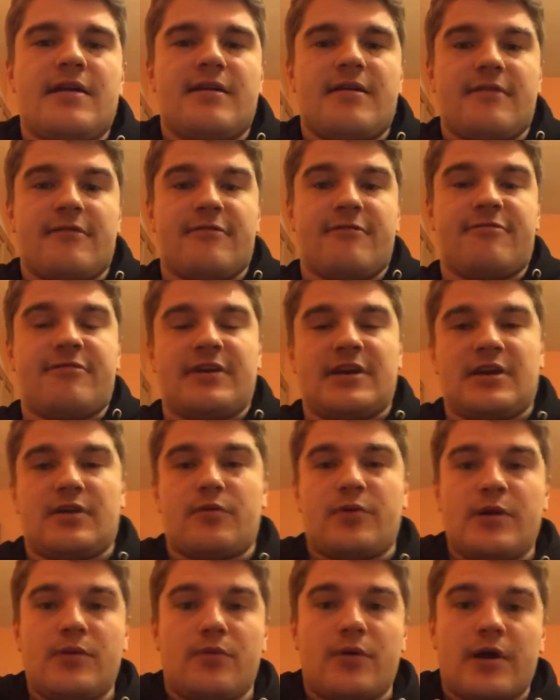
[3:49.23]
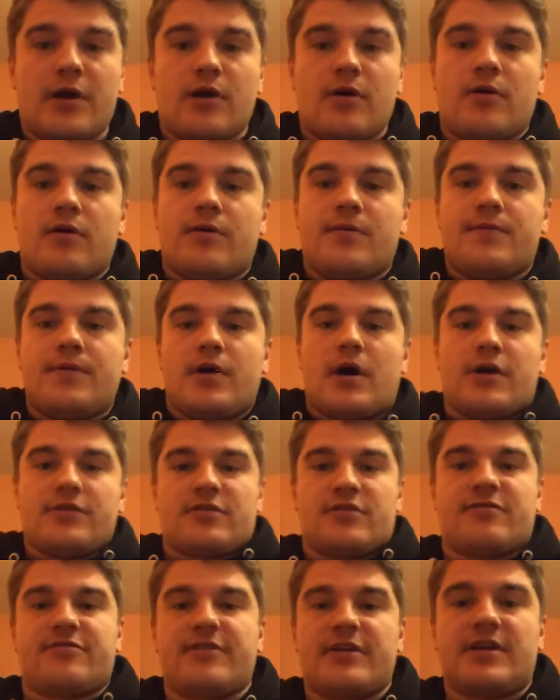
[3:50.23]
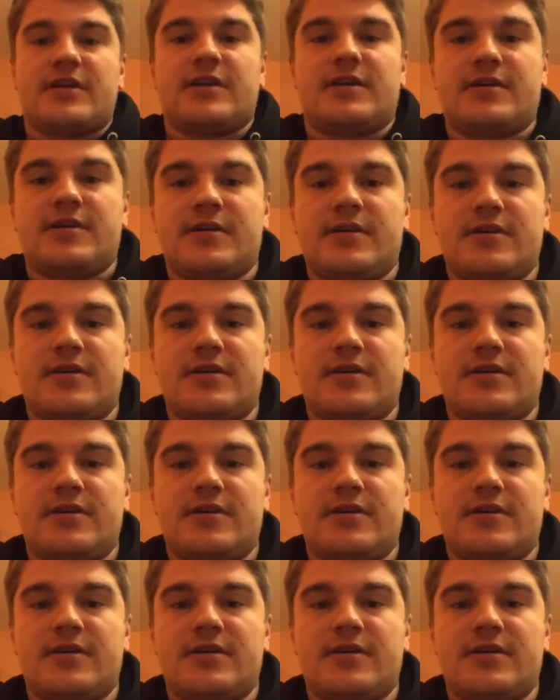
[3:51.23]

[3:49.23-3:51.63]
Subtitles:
think we will. I just think,